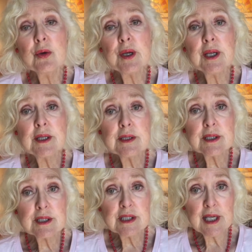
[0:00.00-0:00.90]
is the
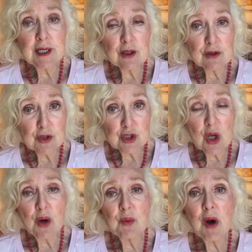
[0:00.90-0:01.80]
singer and
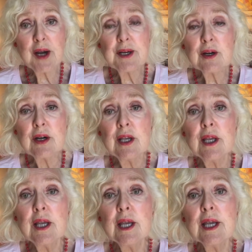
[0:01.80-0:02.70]
songwriter,
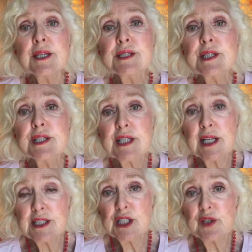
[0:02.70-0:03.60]
is the
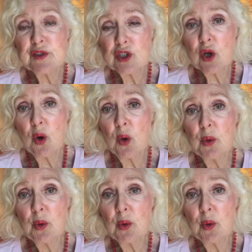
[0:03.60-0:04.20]
sensitive soul.